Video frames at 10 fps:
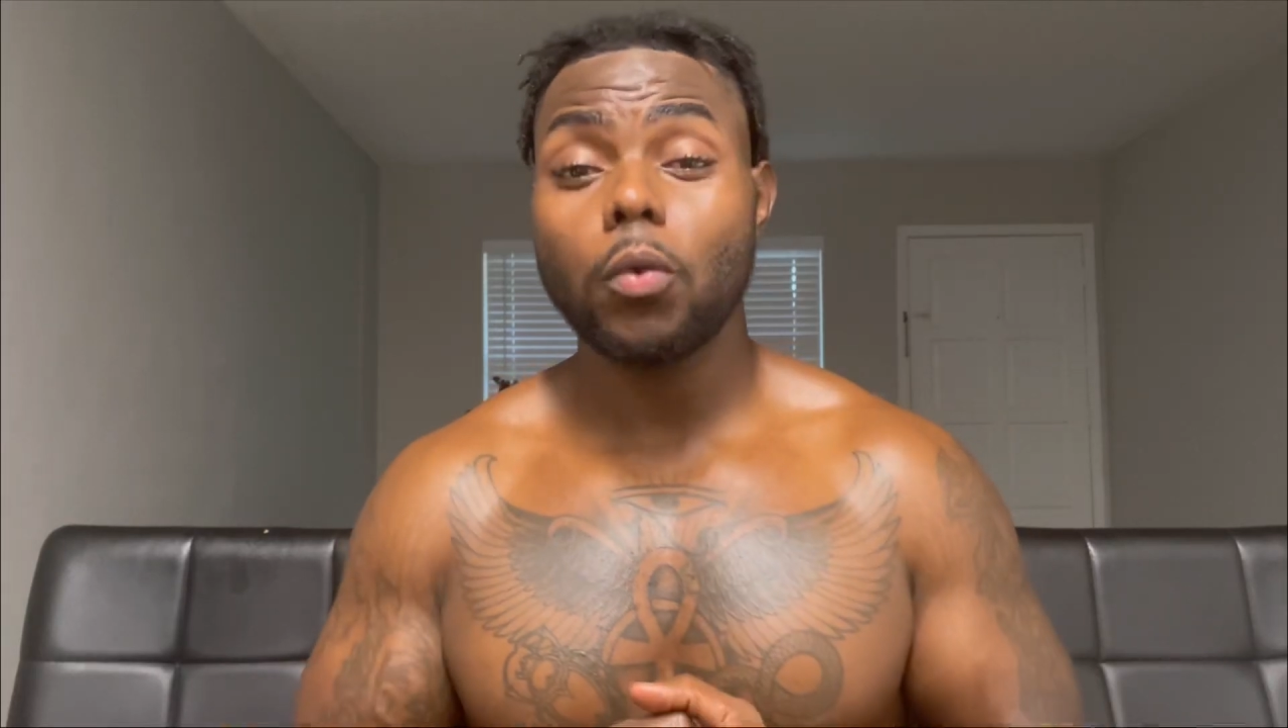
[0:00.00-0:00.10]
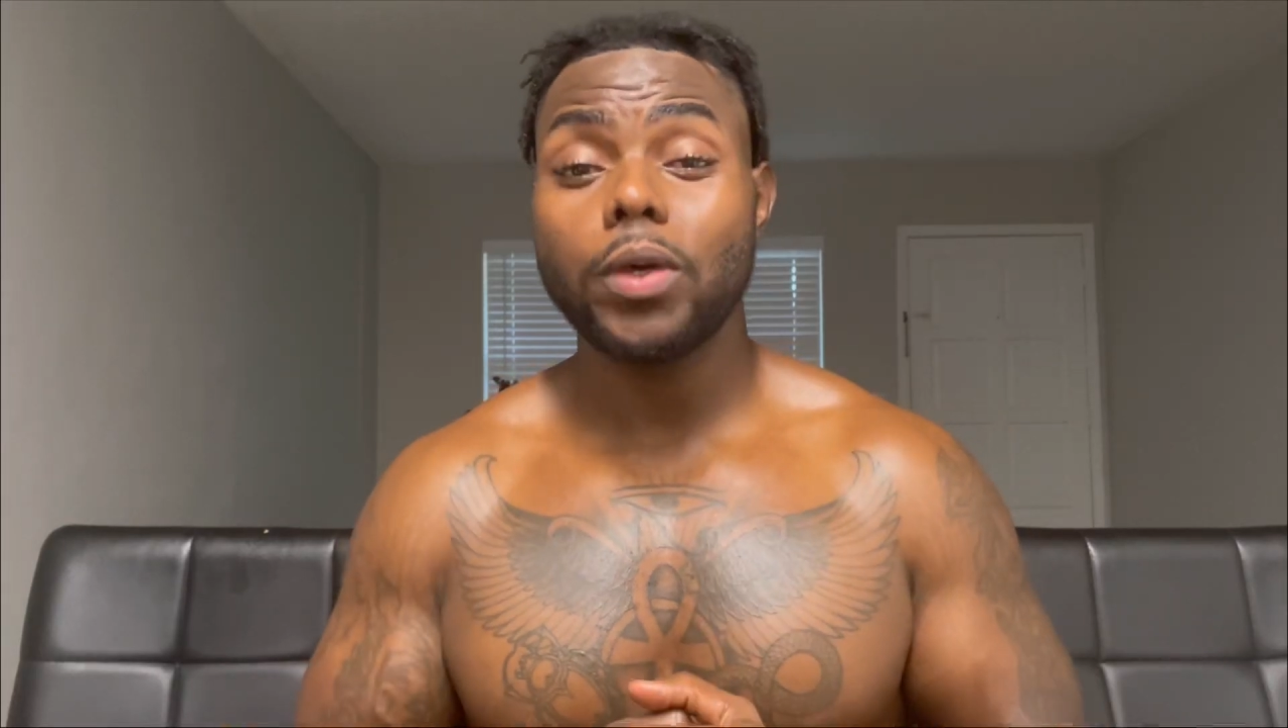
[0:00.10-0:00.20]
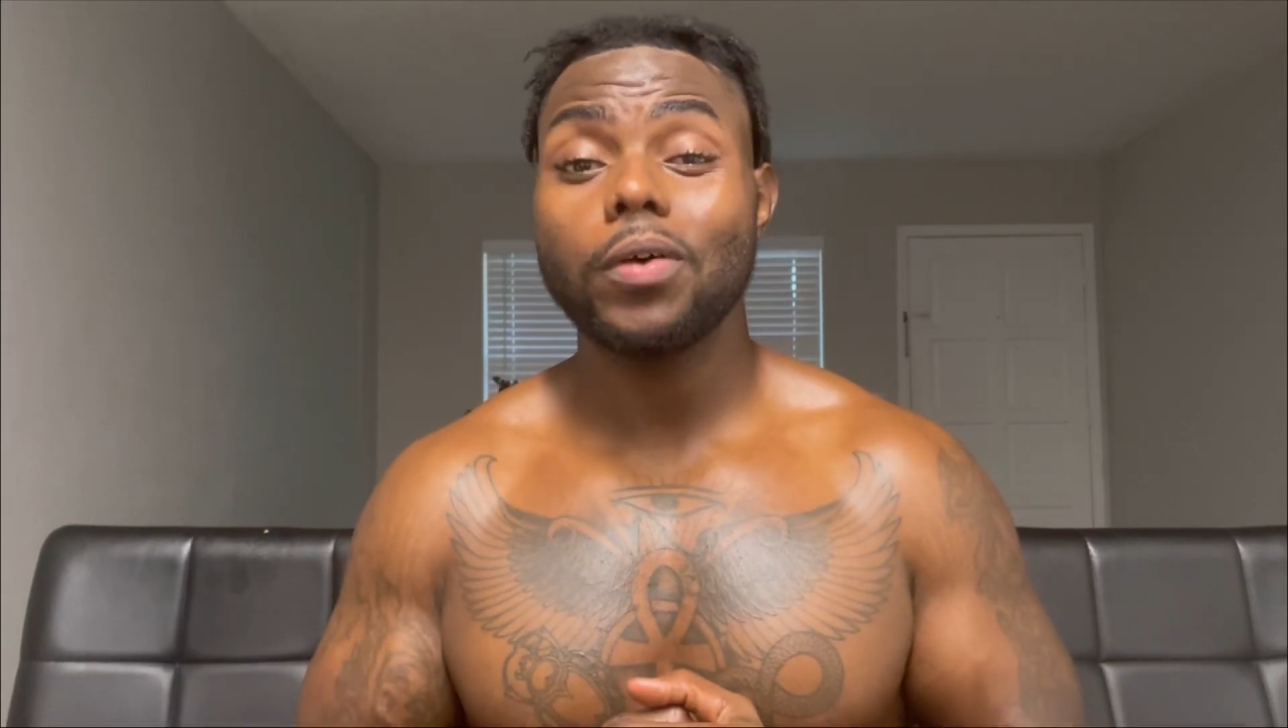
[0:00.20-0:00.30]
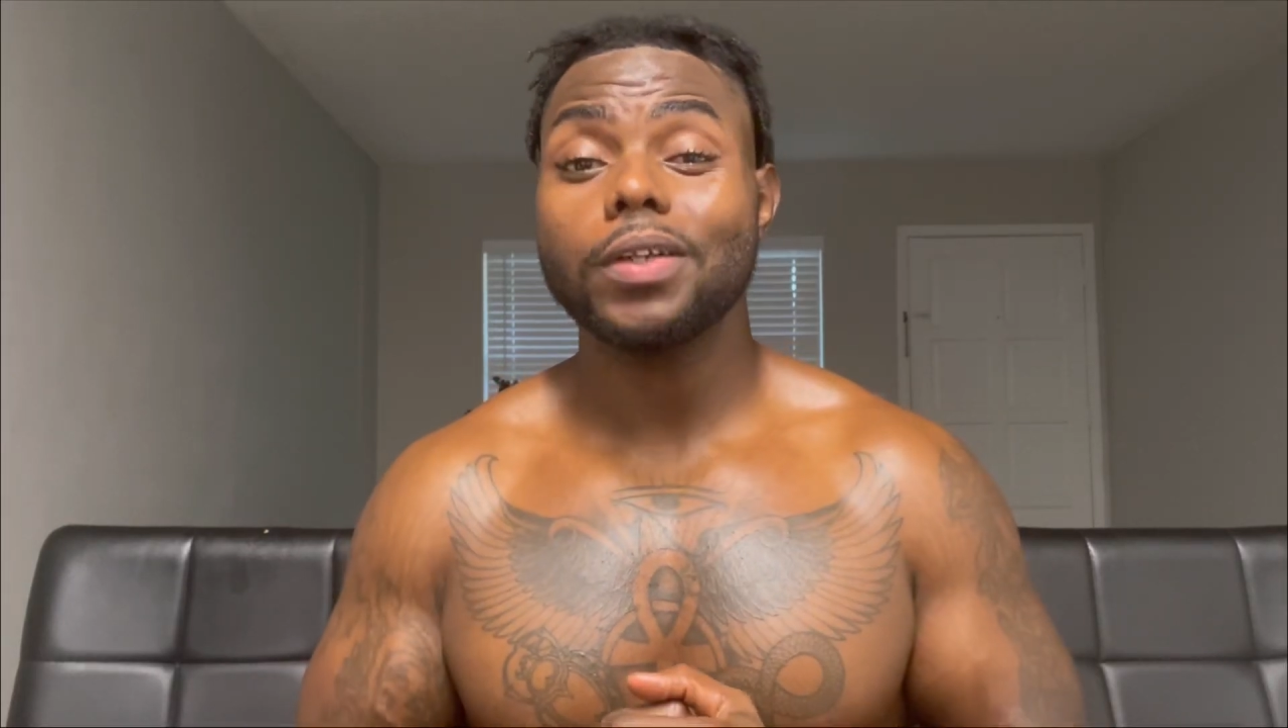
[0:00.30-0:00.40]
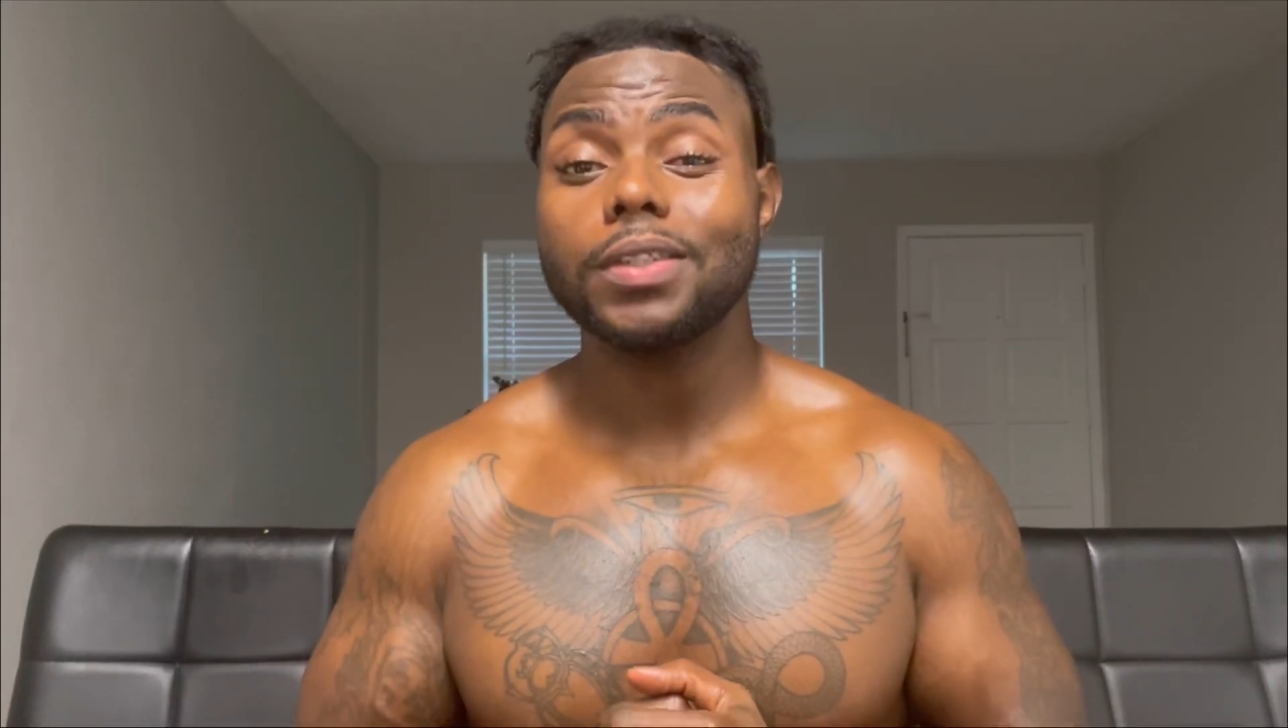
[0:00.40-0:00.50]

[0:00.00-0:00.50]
we're going to